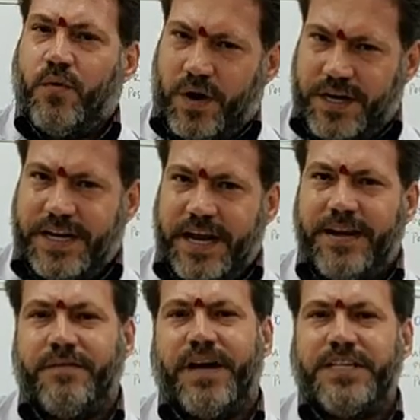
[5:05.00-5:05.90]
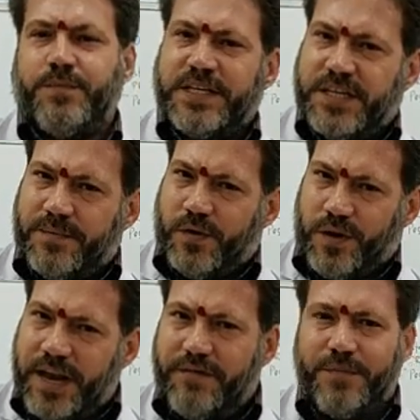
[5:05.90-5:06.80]
Quantitative aspects are
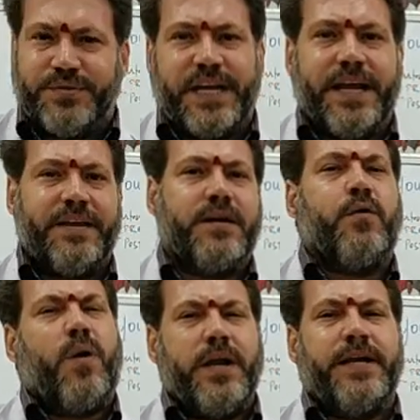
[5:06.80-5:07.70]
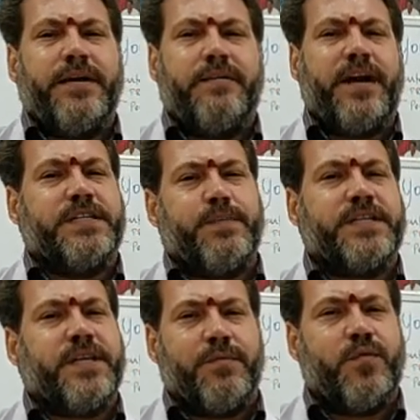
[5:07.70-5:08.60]
more left brain, qualitative
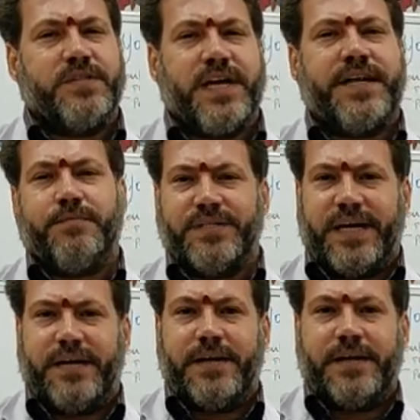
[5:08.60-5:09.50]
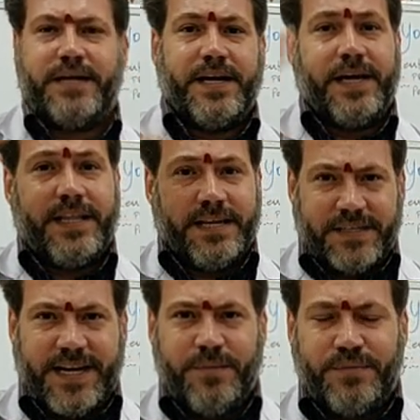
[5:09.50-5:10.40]
aspects are more right brain. The
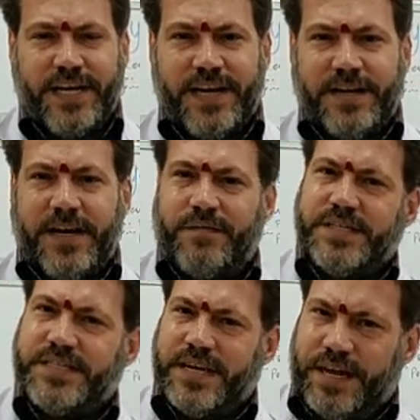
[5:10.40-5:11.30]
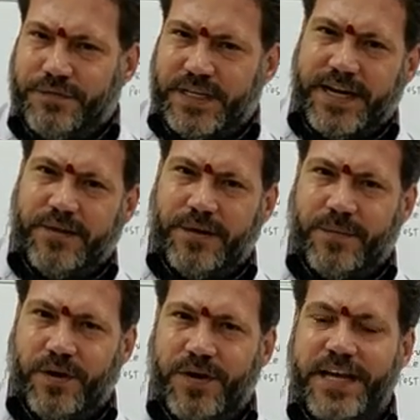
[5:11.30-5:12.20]
right brain governs the left side of the
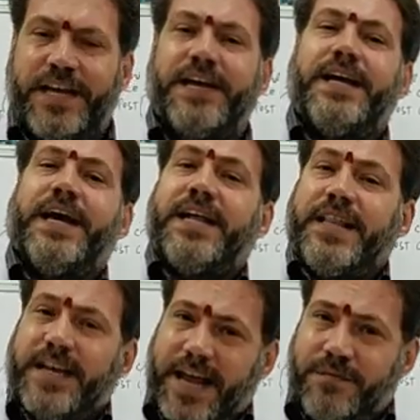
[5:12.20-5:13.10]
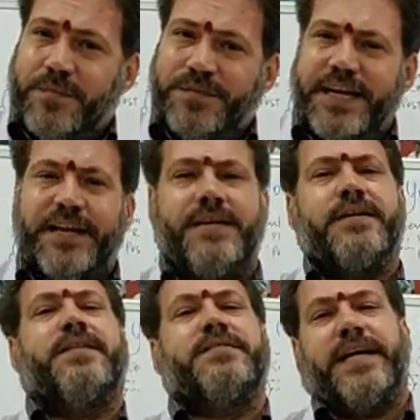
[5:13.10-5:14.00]
body, and the left
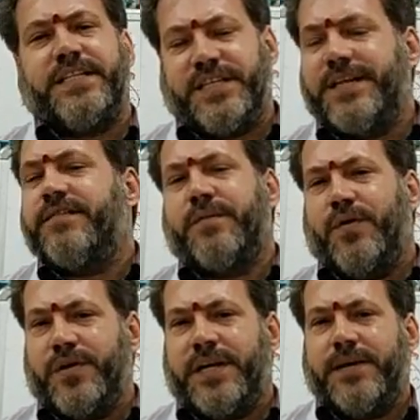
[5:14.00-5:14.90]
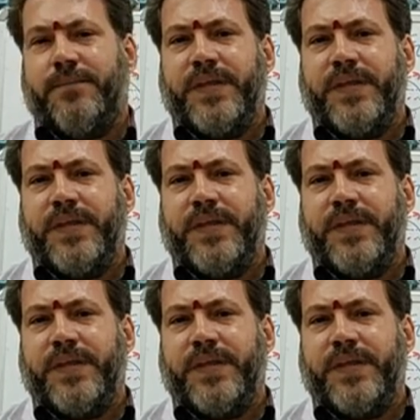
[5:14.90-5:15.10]
brain the right side of the body.